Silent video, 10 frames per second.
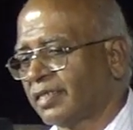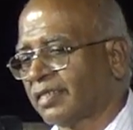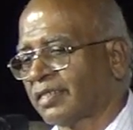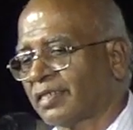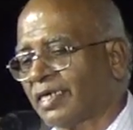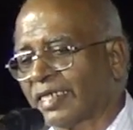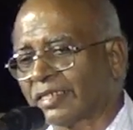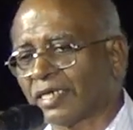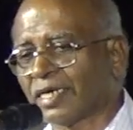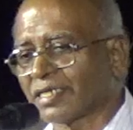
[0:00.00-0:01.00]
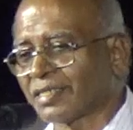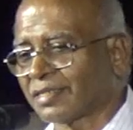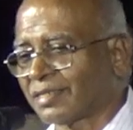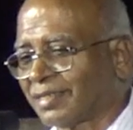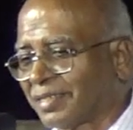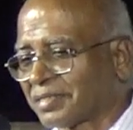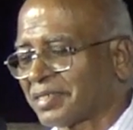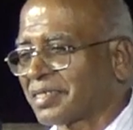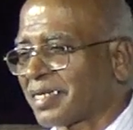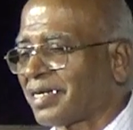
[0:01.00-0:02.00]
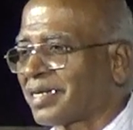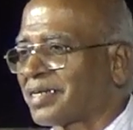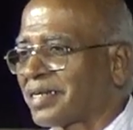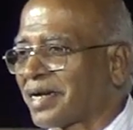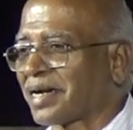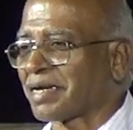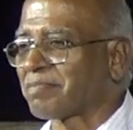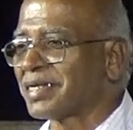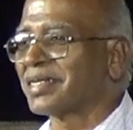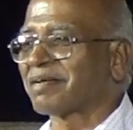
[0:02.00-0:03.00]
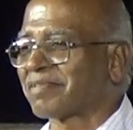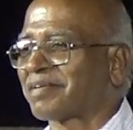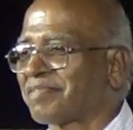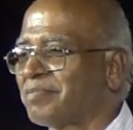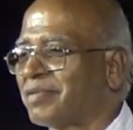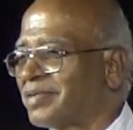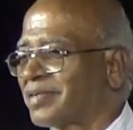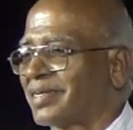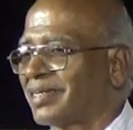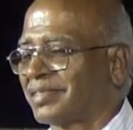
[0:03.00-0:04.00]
I thought, had I been there for a few more